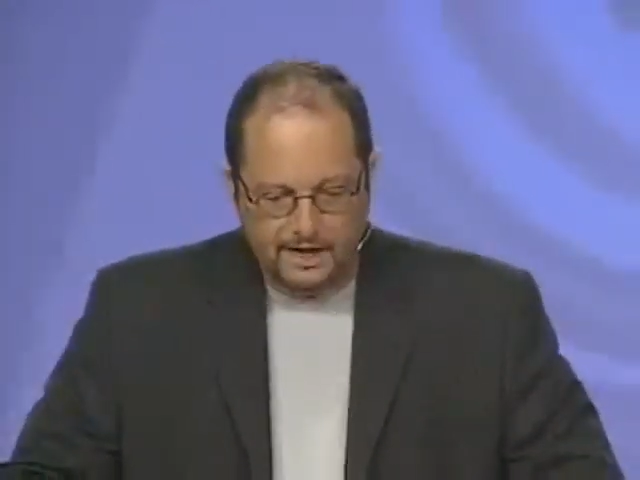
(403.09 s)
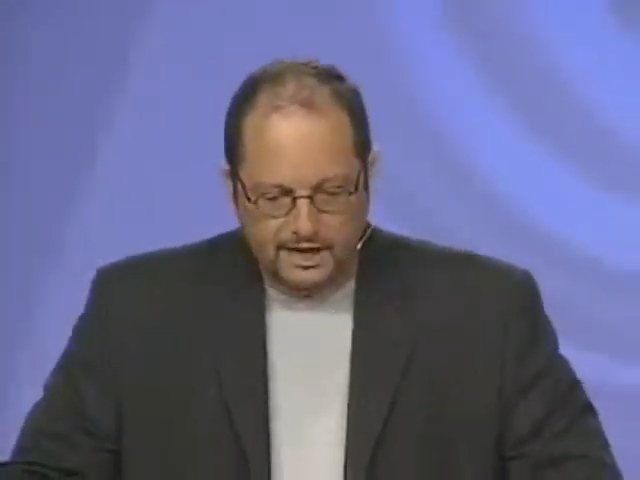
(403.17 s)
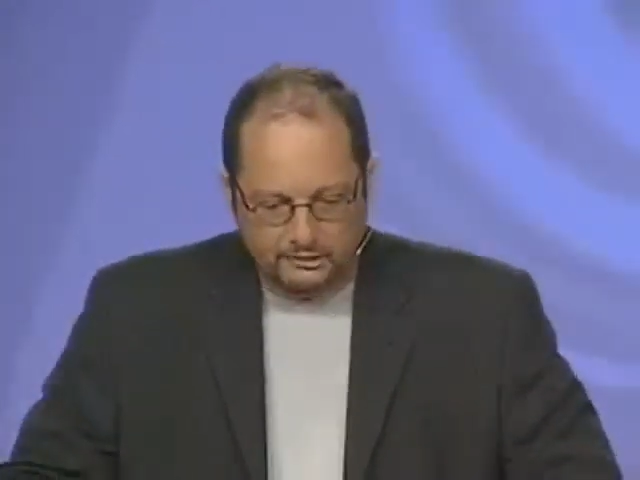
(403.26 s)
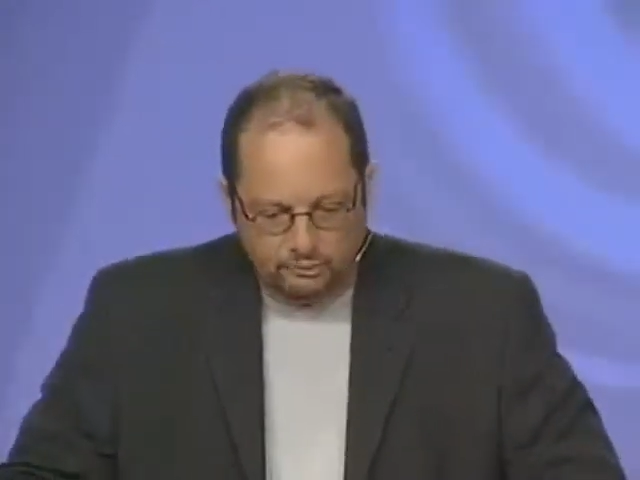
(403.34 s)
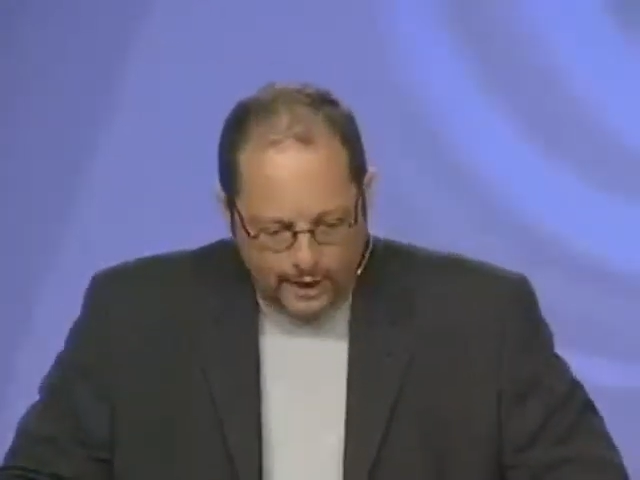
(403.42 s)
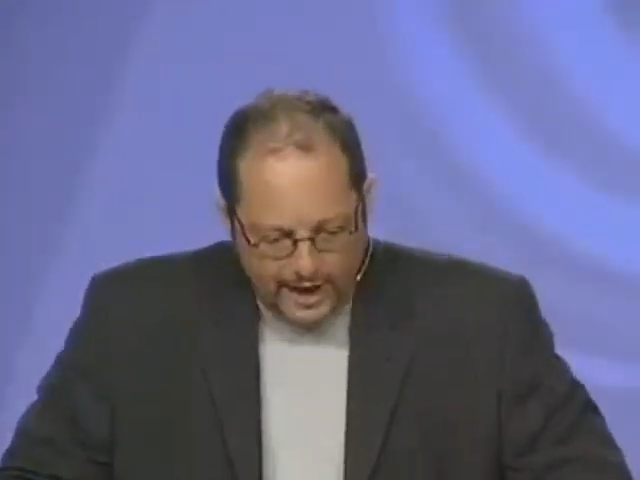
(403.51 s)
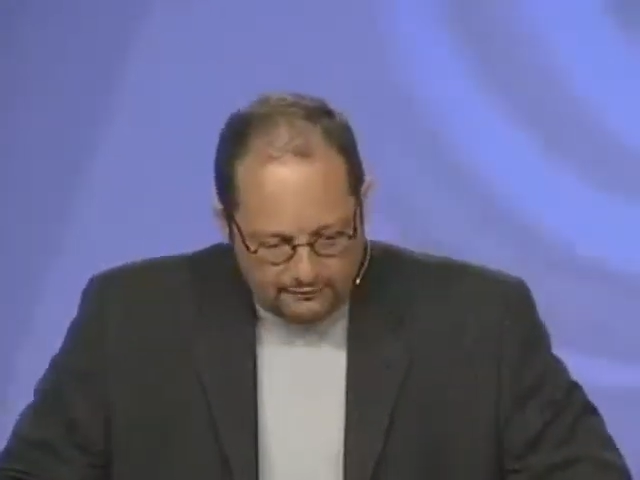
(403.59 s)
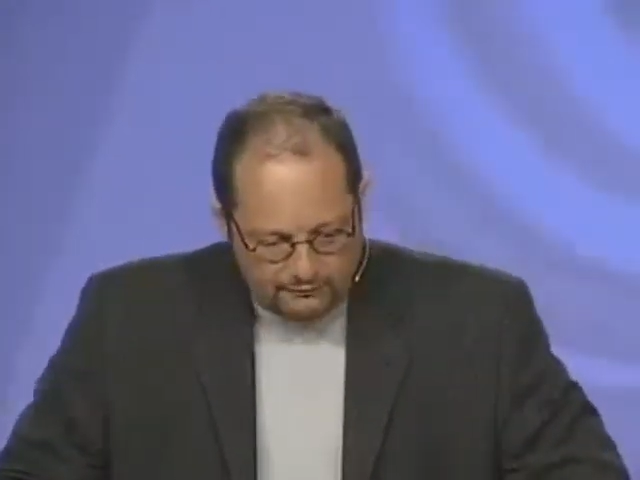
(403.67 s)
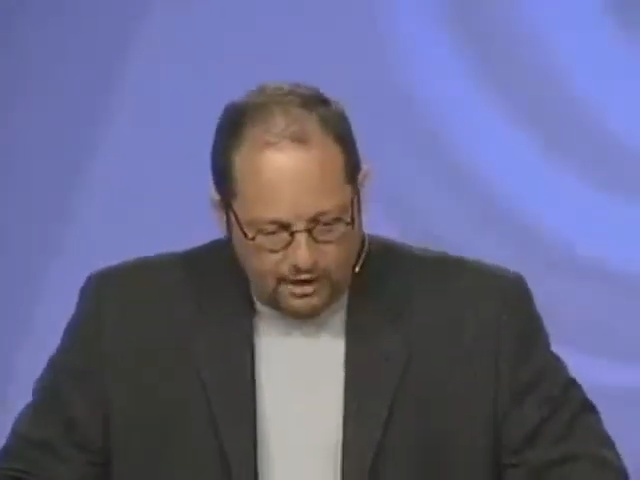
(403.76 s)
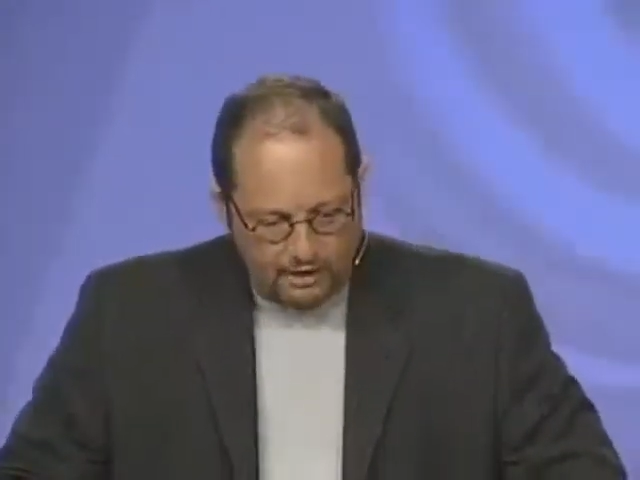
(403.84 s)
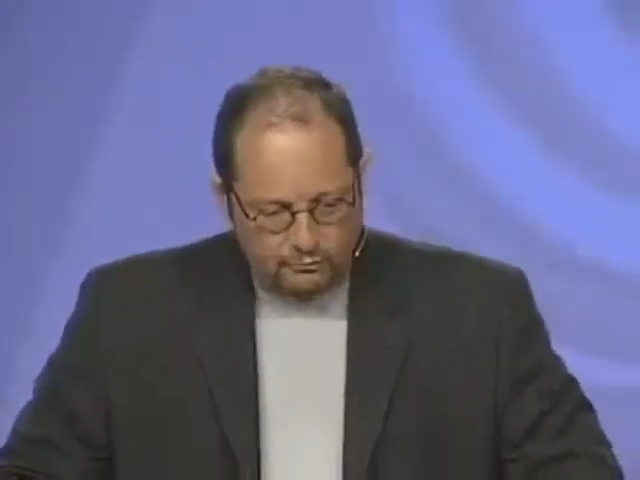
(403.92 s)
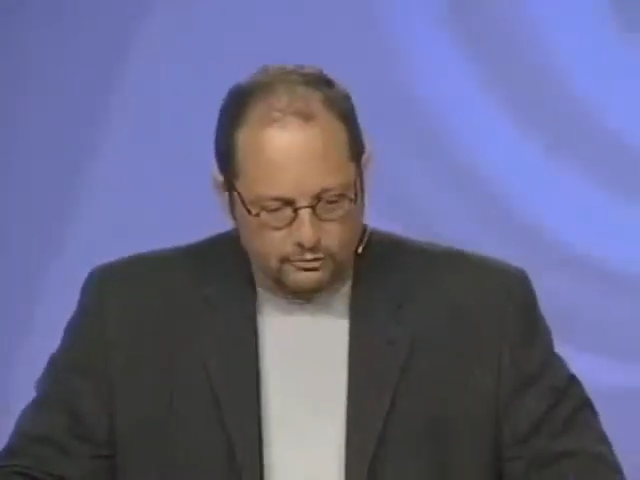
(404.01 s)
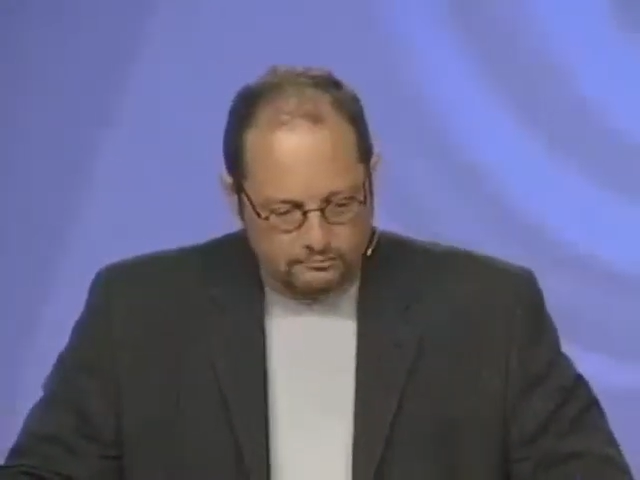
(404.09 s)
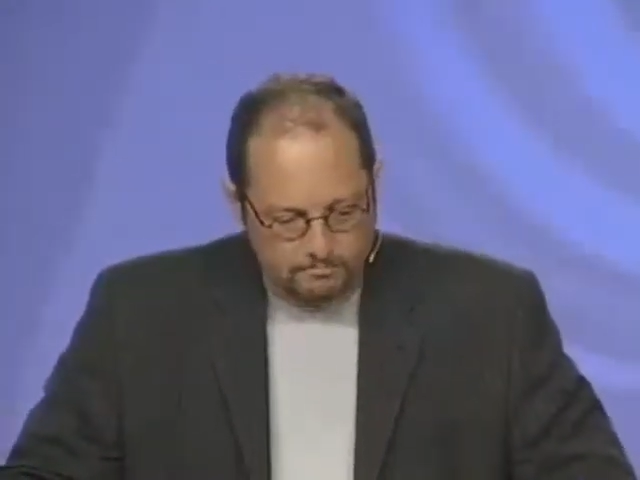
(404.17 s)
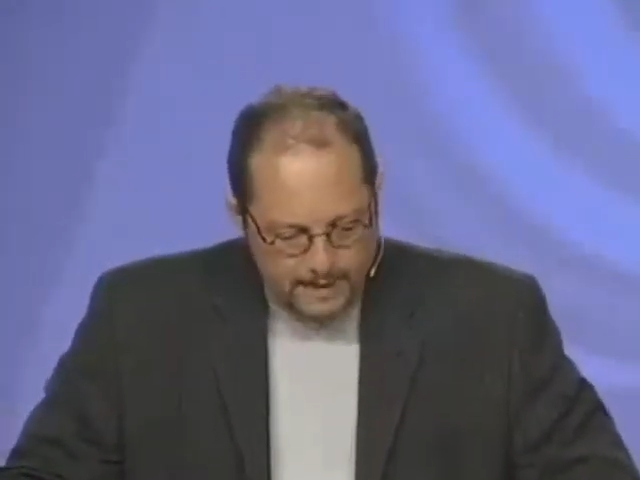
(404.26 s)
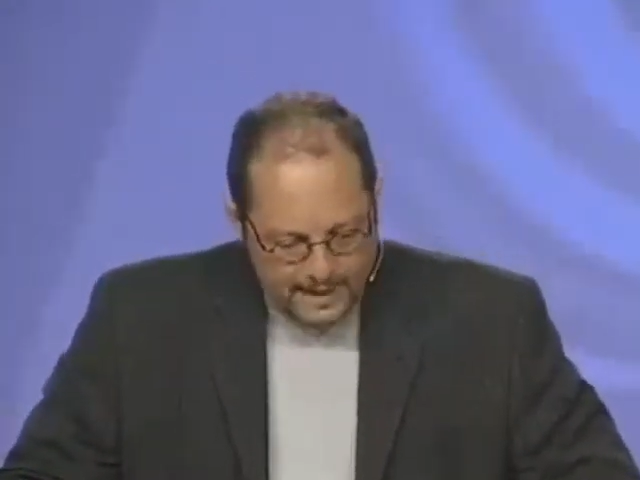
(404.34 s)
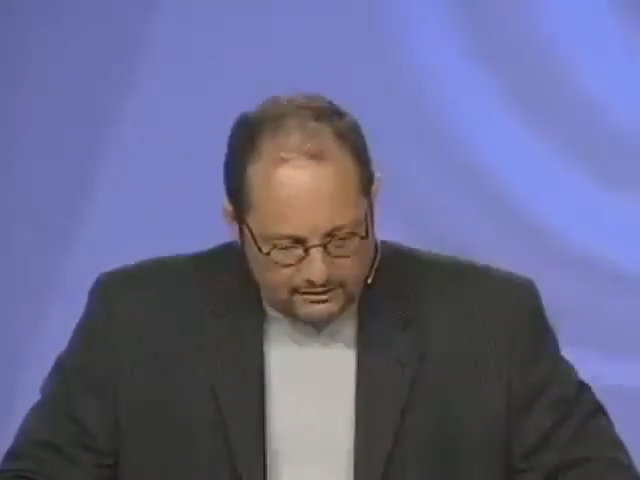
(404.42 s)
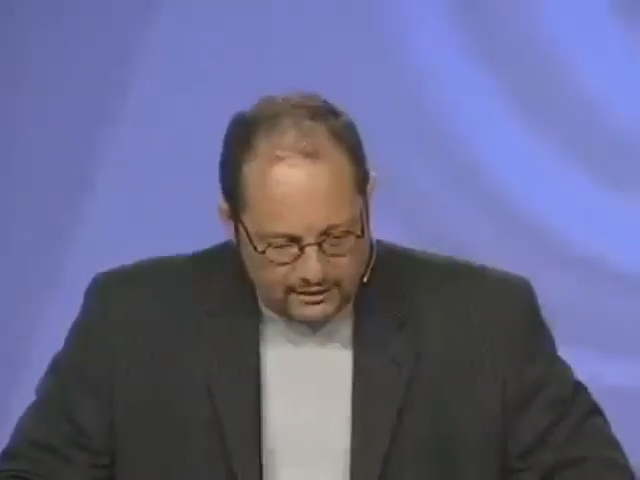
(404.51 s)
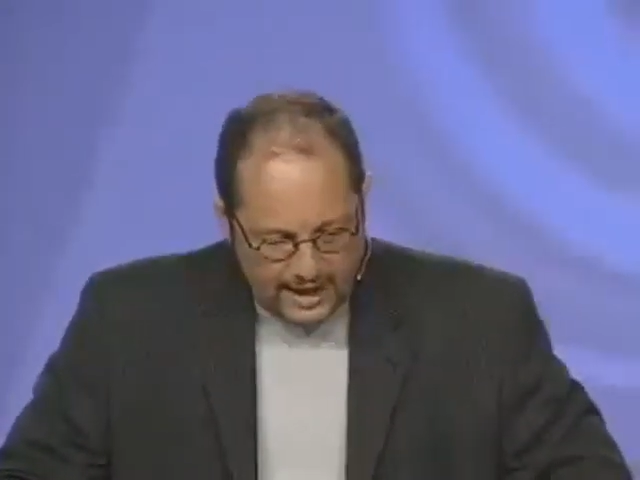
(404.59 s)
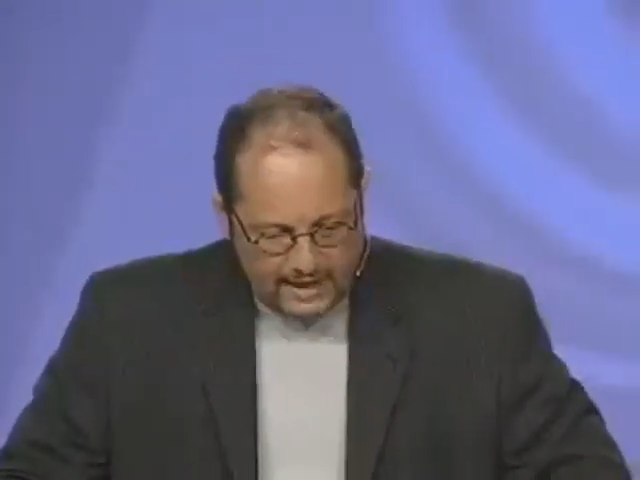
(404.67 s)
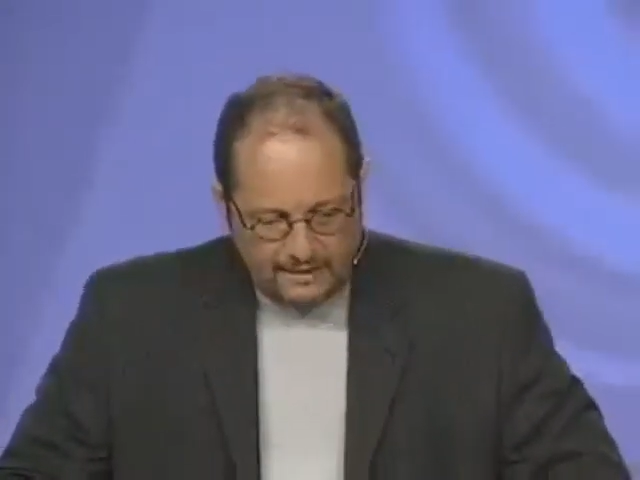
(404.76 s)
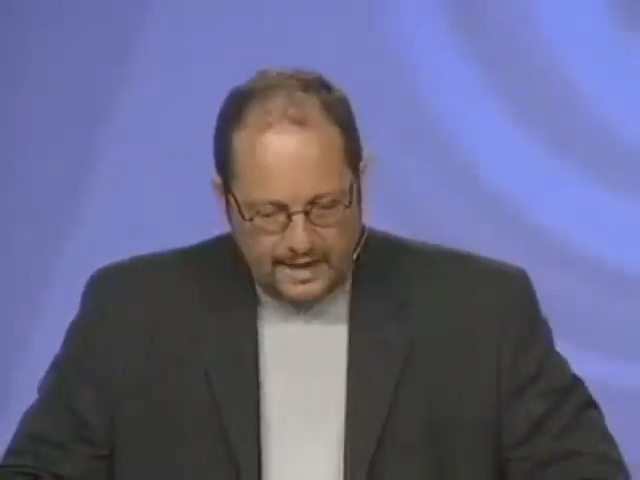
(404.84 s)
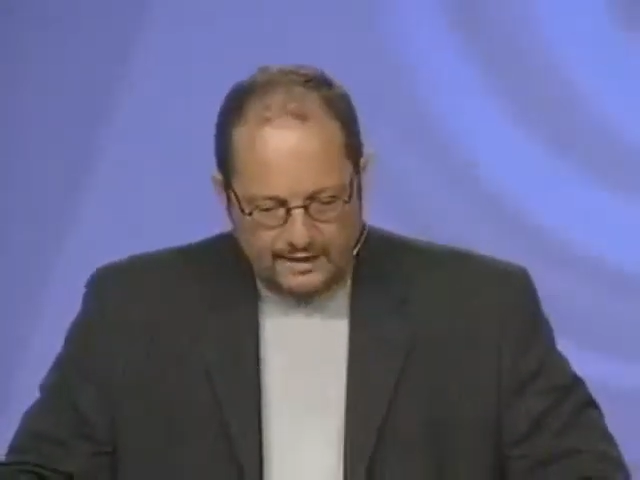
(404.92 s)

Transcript: His grandfather was Mathat,